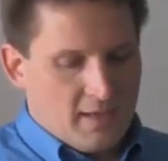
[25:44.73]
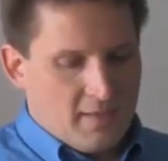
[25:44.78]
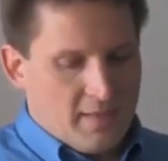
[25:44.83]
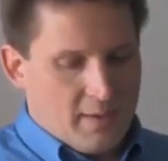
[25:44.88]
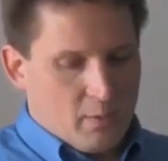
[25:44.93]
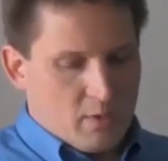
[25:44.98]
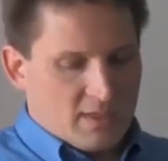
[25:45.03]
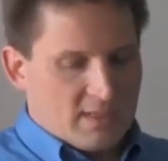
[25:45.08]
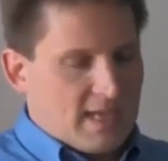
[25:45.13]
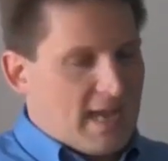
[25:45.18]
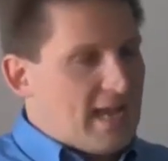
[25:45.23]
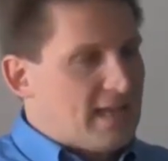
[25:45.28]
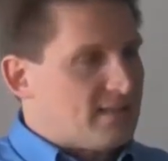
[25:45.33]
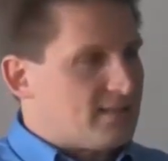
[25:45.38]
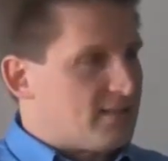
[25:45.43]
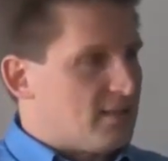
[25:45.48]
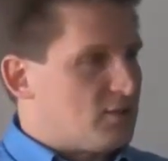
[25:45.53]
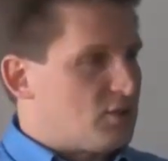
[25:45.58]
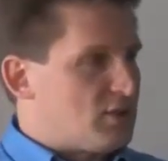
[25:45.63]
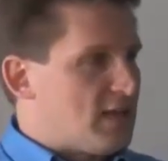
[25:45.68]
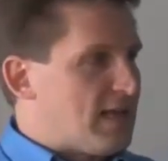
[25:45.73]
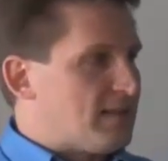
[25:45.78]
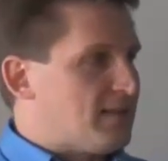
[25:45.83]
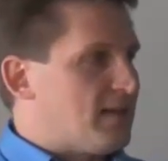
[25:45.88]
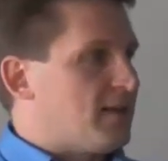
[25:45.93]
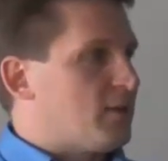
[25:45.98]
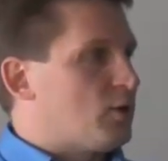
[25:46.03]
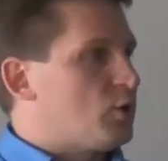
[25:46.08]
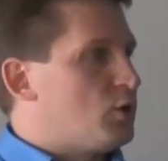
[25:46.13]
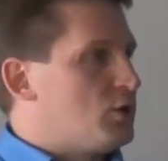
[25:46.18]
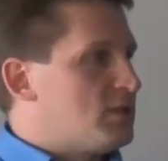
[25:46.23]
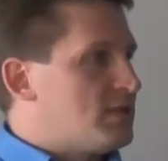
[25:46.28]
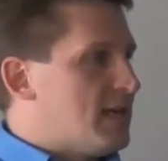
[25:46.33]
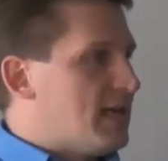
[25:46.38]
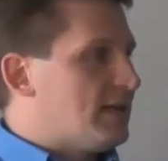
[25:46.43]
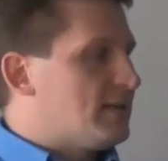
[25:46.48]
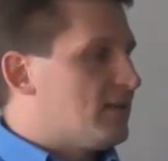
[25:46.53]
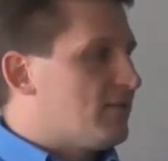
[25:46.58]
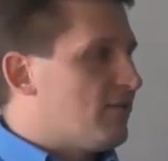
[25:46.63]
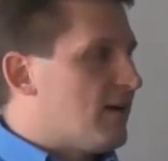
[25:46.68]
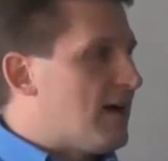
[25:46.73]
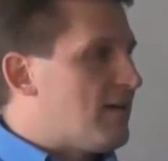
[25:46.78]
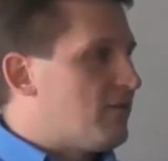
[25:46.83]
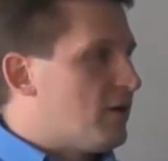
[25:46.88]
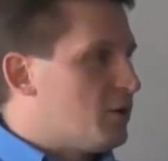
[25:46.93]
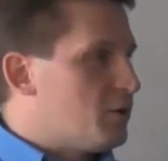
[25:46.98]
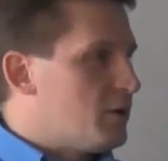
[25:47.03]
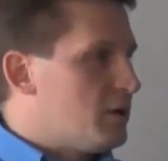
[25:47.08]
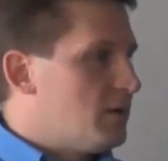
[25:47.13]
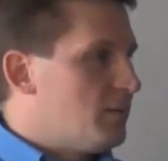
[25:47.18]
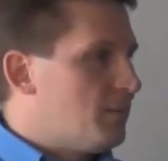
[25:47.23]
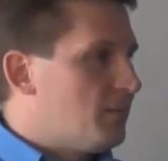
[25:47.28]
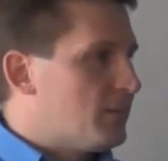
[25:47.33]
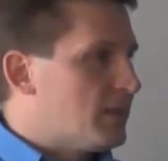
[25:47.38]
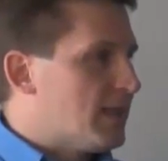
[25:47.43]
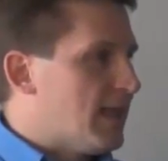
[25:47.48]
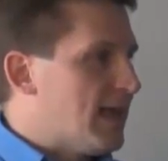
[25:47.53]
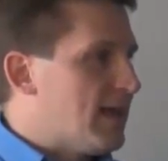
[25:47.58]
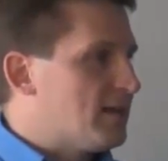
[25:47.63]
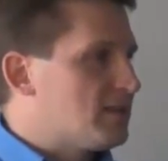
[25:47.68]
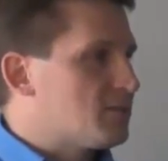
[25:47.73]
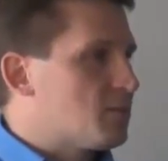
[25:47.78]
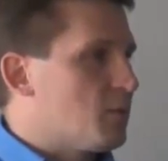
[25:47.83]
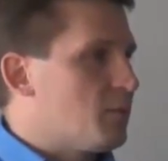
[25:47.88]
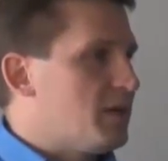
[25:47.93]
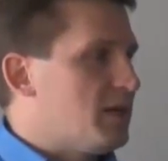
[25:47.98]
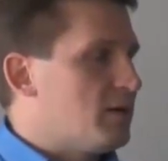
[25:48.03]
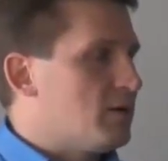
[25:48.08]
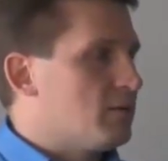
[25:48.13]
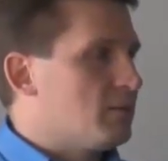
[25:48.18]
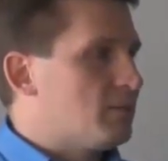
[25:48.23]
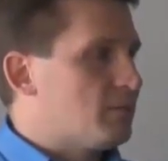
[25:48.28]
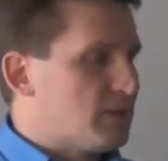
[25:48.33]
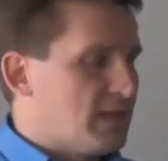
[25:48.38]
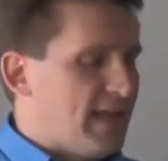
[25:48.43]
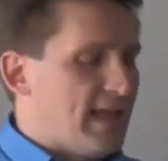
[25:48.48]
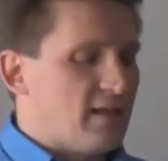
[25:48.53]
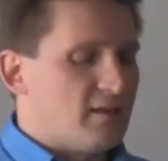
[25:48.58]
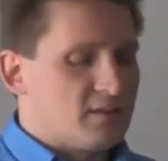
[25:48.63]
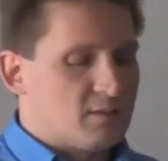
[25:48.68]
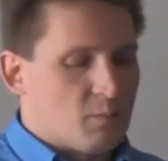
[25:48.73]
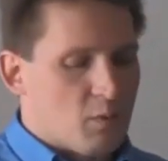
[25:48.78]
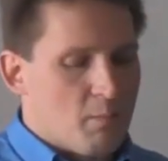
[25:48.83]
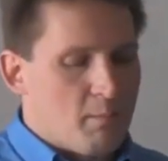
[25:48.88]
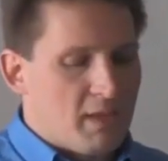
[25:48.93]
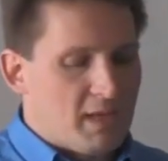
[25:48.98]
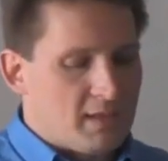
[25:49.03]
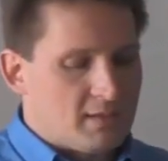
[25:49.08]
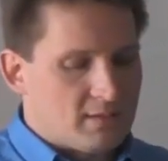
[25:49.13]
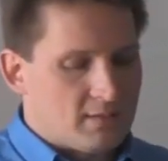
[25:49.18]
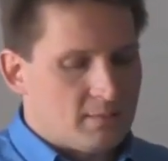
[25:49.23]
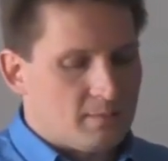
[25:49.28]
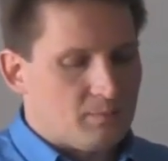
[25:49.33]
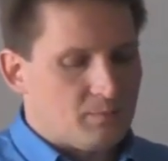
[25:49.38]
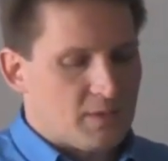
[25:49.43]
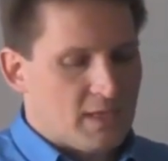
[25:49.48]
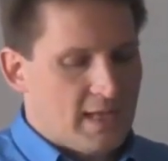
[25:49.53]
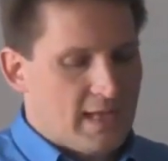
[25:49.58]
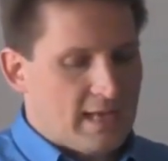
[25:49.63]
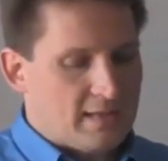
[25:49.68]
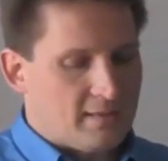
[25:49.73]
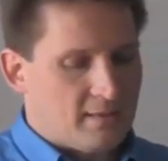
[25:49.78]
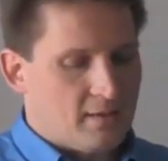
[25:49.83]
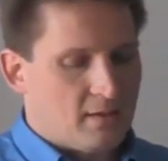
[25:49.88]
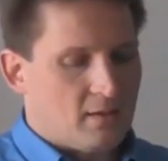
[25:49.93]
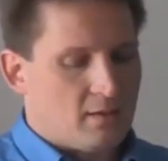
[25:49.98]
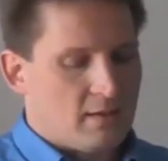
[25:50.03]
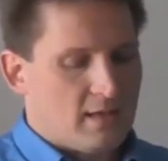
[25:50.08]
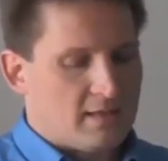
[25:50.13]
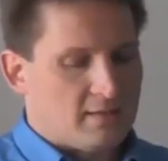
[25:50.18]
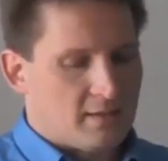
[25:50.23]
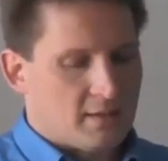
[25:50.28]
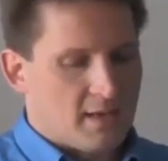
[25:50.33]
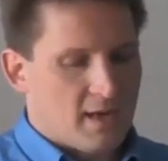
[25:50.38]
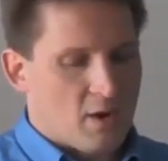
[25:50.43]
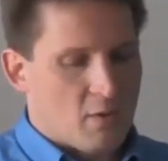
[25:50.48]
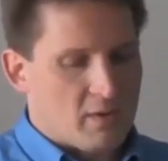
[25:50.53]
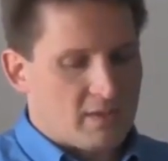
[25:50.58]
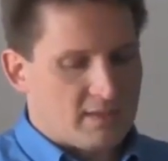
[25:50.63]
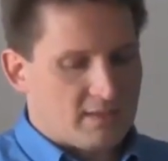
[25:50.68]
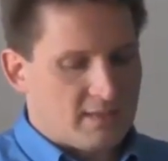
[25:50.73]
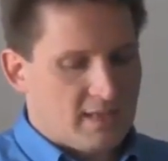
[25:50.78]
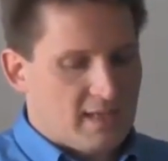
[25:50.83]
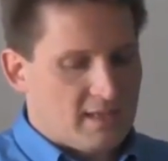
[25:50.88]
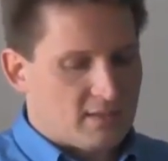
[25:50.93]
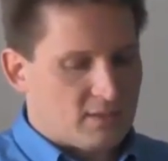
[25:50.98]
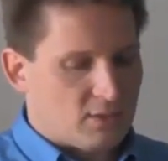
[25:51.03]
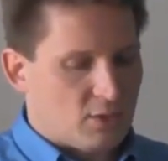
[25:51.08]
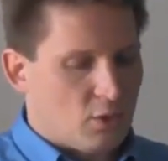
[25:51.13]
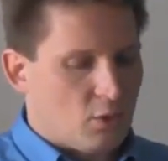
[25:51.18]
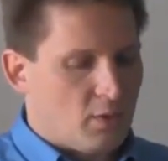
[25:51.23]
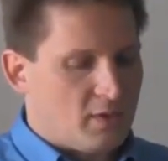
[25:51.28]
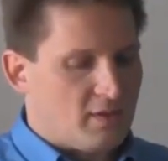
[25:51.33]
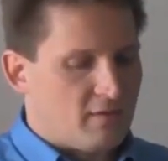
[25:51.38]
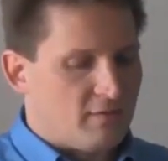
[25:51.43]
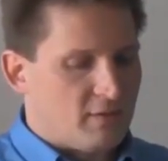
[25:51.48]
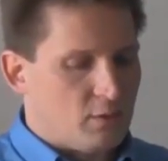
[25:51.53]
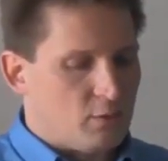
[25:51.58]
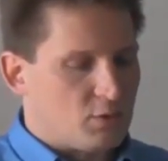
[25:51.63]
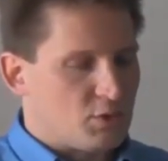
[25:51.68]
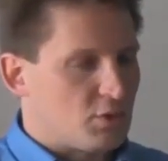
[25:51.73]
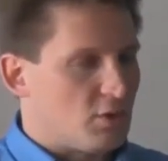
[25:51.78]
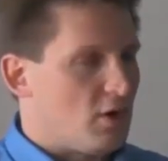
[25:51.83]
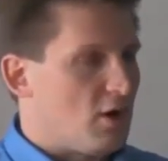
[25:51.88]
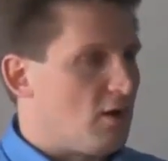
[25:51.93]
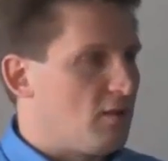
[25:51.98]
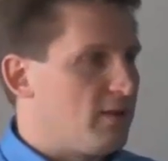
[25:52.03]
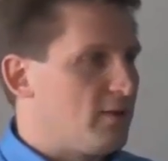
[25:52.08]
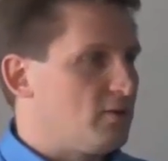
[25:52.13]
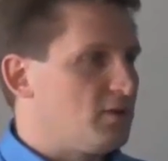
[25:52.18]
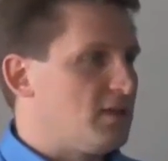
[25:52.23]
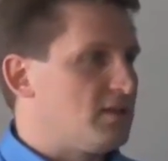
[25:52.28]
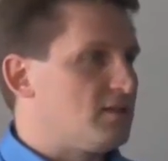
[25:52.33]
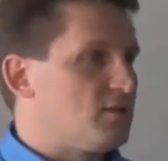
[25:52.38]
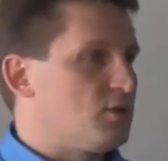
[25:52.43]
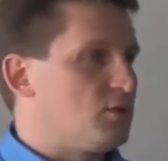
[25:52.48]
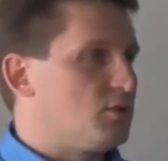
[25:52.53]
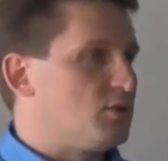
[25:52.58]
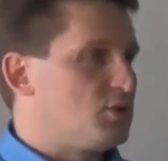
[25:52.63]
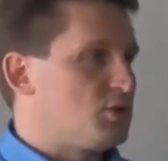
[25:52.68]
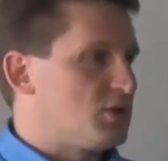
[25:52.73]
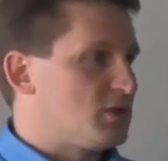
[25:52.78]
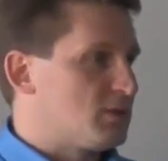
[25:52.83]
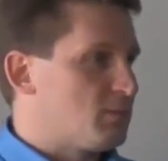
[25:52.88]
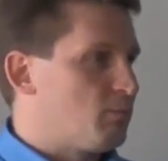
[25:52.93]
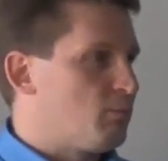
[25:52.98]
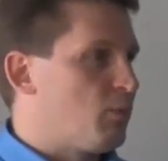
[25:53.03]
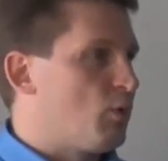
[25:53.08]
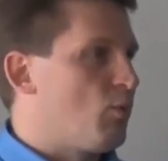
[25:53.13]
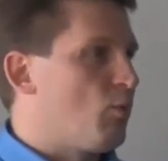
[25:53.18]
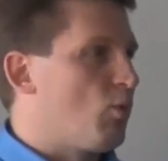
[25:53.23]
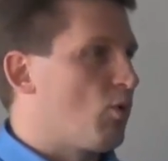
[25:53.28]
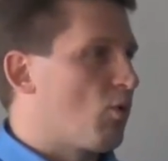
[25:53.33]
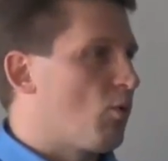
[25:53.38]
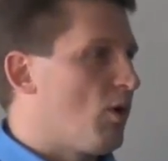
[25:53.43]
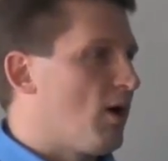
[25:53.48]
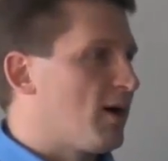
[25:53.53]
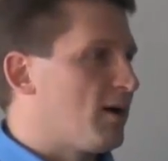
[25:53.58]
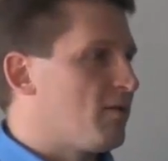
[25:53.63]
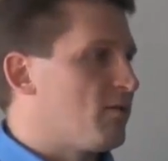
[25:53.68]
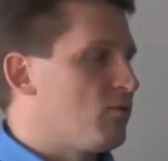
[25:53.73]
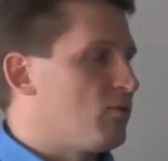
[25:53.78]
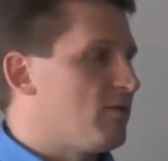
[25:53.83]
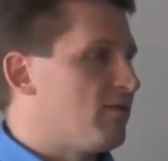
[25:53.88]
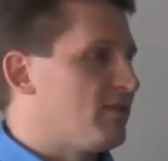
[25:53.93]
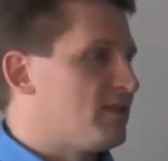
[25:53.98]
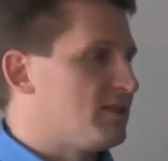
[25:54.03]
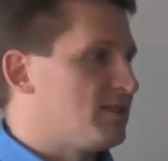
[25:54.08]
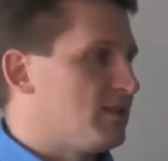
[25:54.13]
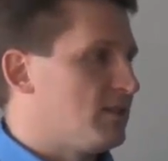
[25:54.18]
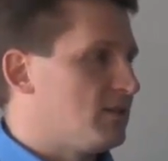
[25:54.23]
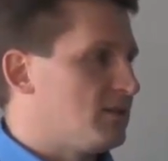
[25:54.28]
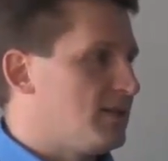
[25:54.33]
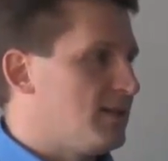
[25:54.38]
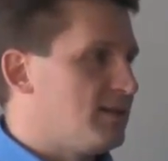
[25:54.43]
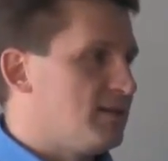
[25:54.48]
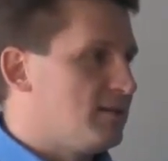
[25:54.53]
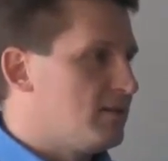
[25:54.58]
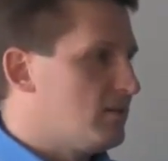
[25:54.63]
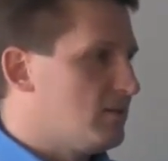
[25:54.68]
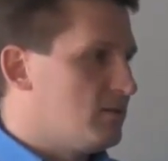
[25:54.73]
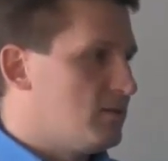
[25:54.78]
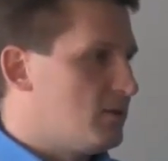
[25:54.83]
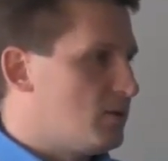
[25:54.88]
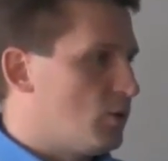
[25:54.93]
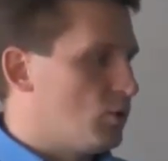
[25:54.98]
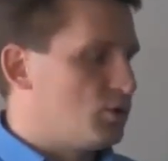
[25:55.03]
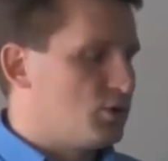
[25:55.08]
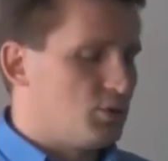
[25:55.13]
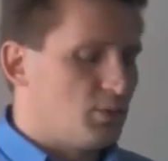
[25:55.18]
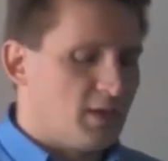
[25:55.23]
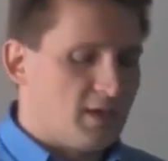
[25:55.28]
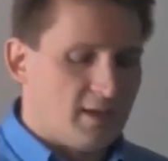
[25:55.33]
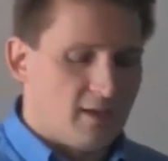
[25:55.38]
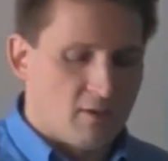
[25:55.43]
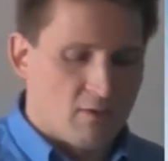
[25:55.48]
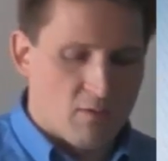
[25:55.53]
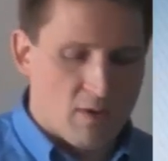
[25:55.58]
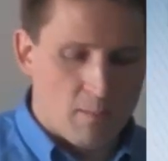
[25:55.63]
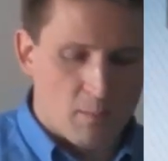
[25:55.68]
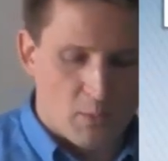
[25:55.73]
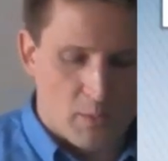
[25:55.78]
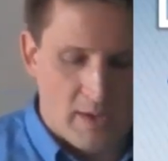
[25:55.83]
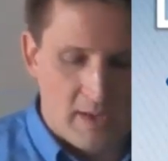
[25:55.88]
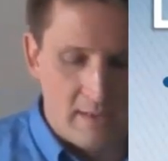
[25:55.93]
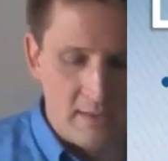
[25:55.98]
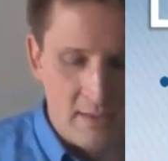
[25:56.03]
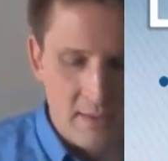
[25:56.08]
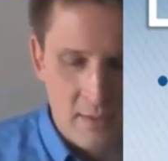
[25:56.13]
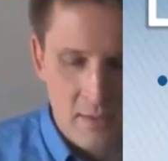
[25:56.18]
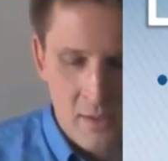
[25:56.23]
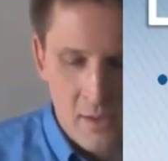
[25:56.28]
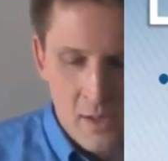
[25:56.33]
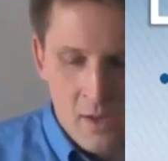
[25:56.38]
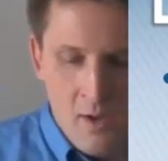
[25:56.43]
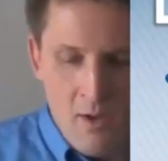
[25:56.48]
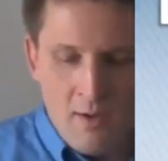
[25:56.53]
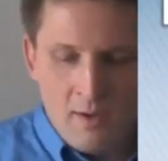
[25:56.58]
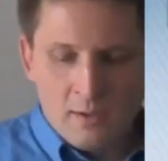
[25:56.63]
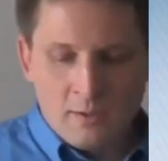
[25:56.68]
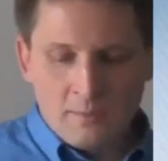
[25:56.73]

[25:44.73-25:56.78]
and they were sized such that they could take the 500 gallons per minute at the current state. So in the future, all they'll need to do is just put more water through the facility and don't do any other upgrades.